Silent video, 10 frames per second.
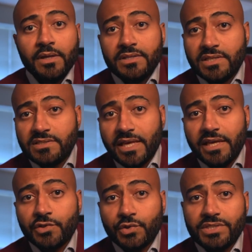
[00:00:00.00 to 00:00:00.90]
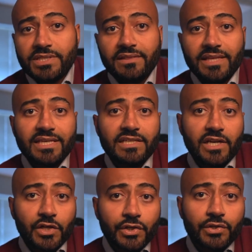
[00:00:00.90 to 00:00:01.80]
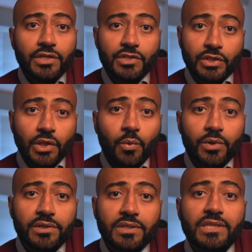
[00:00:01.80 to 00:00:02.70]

Since the interest that they can earn is lower,